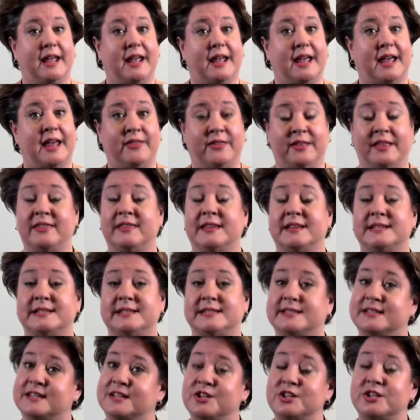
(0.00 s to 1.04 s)
And then the
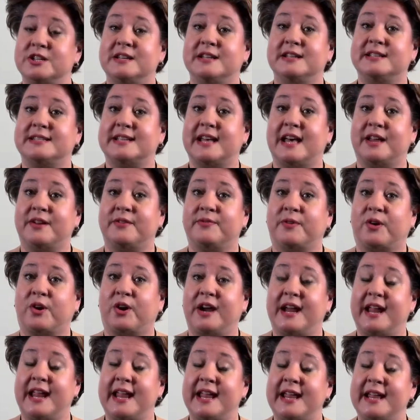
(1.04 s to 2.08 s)
decision is out of
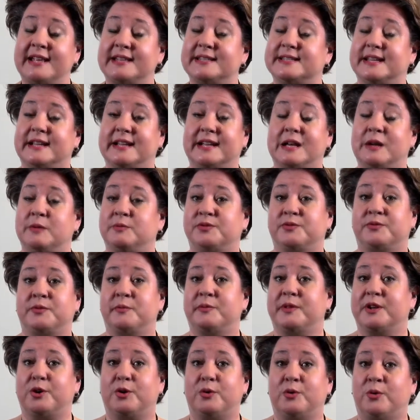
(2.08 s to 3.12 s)
our hands that comes
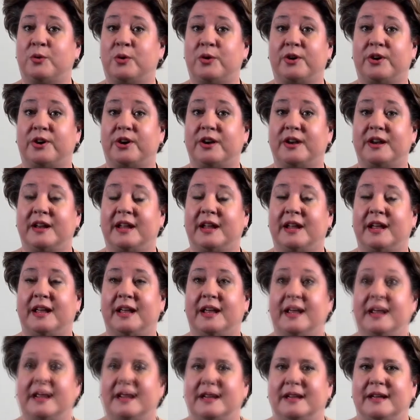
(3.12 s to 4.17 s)
from the court.
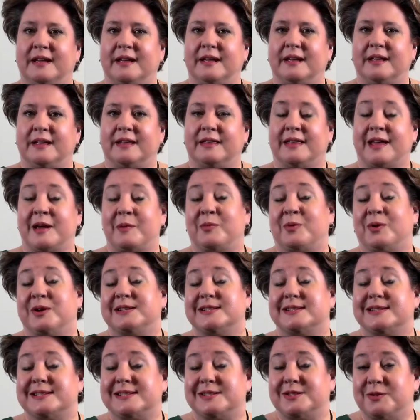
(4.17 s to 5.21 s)
That
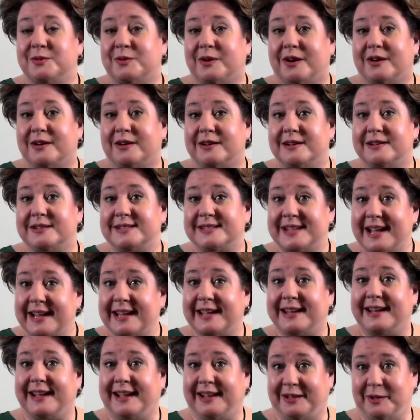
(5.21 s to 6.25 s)
brings us to our
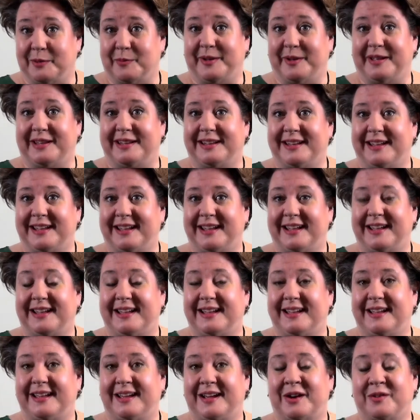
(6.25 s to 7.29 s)
second element
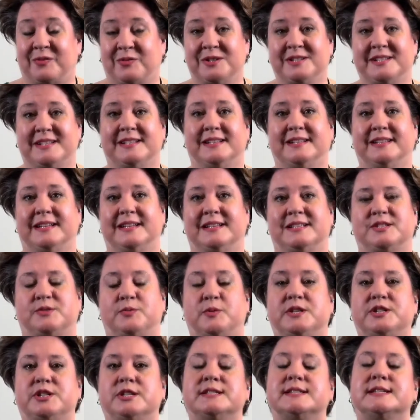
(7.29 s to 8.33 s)
of resilience,
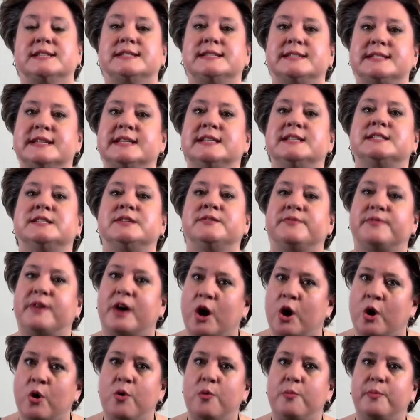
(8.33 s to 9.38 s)
which is a sense of
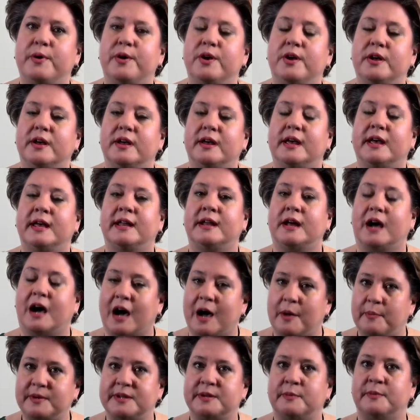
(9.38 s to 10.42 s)
hope and
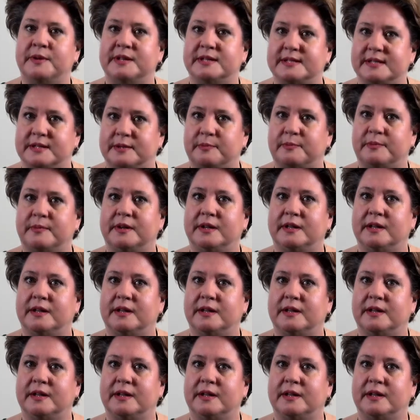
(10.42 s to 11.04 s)
optimism.